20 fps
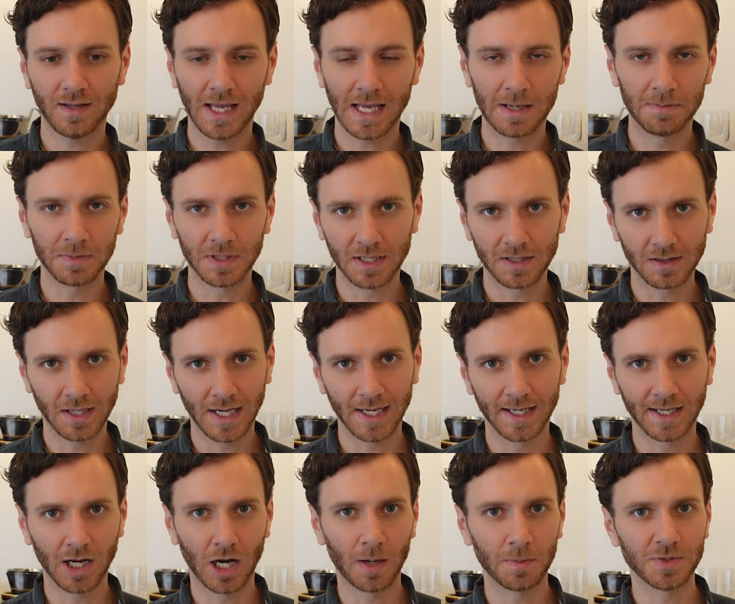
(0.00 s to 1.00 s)
ambient
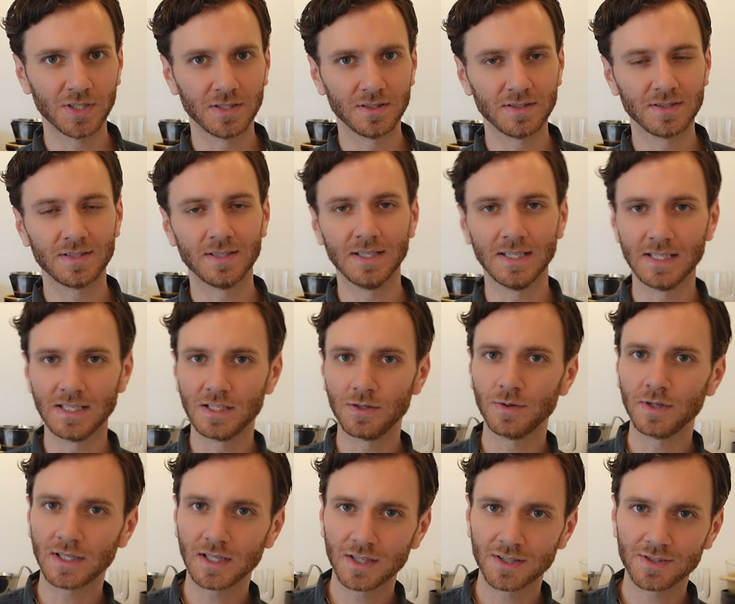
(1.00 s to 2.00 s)
lighting options
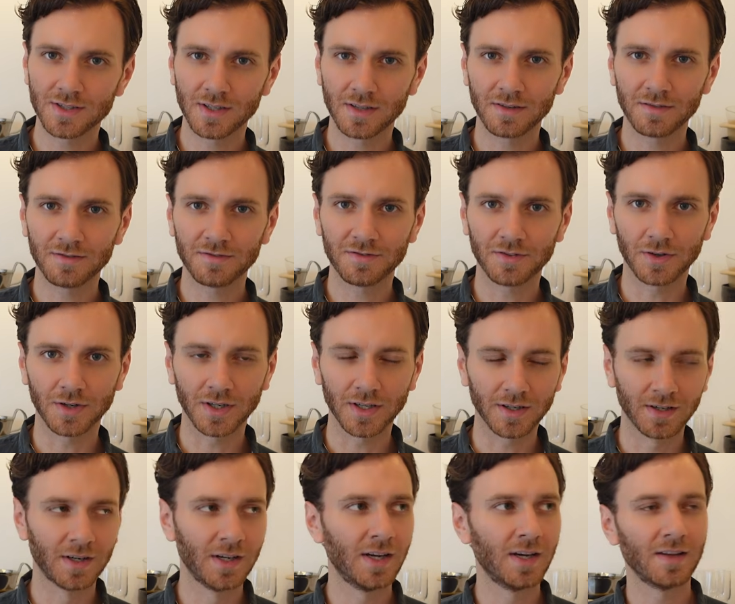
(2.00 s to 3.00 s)
into a kitchen
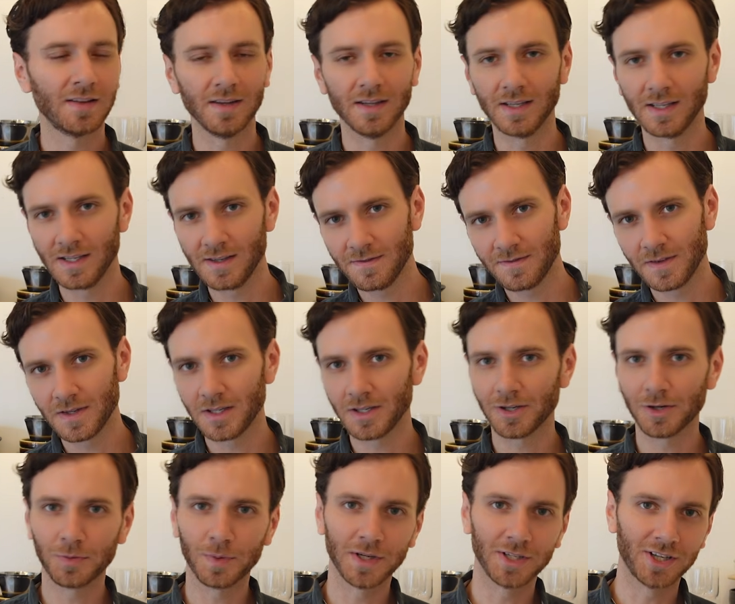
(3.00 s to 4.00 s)
for the evening
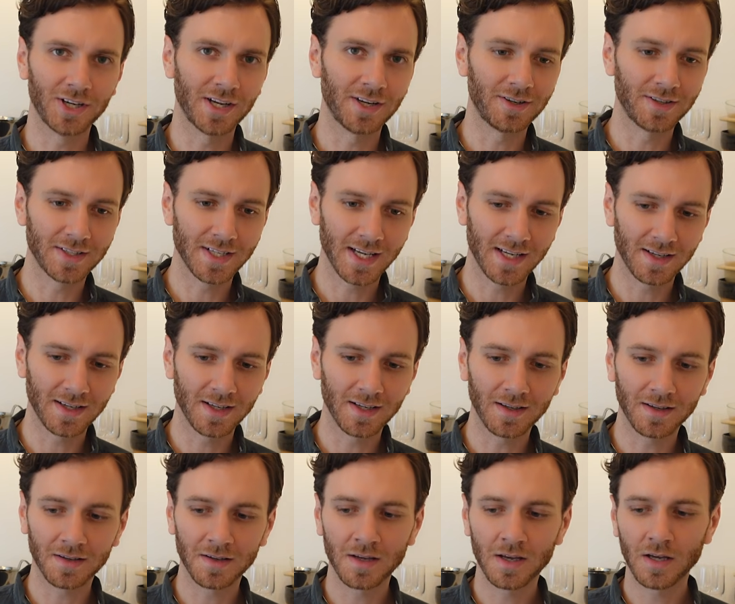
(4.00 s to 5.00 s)
or when you're
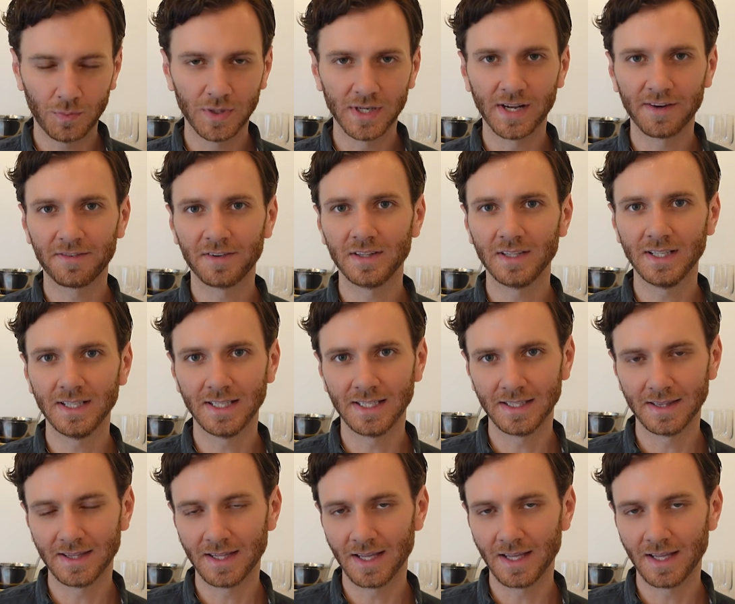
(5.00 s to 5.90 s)
entertaining, we definitely need